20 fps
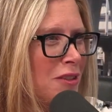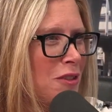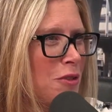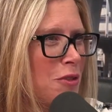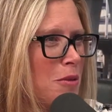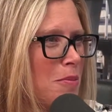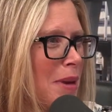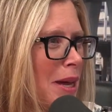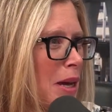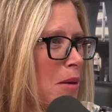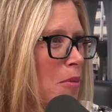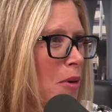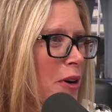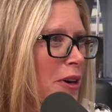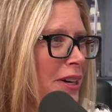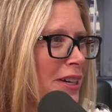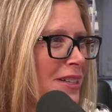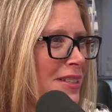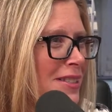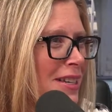through the black
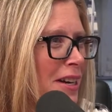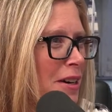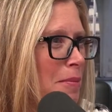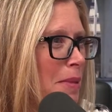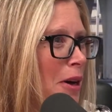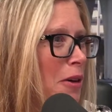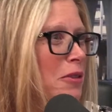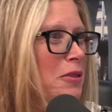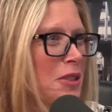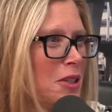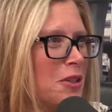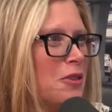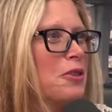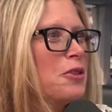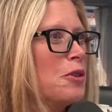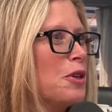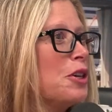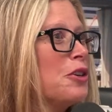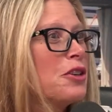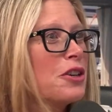markets at about,
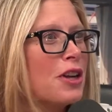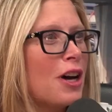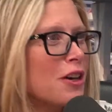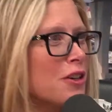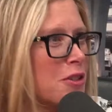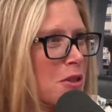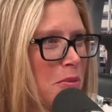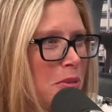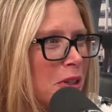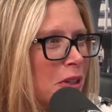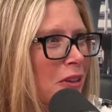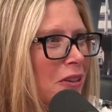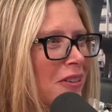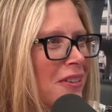$300 a pill.